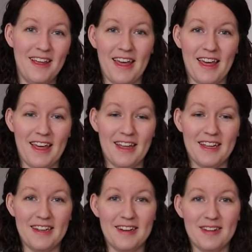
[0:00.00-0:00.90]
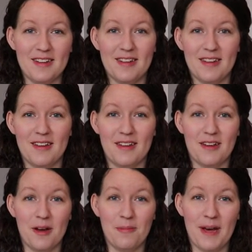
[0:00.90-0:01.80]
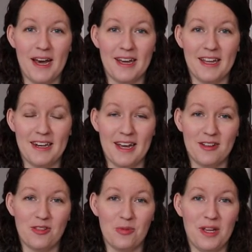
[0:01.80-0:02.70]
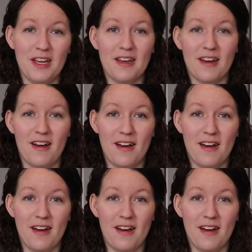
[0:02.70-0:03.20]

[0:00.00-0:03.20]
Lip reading: and come back next week.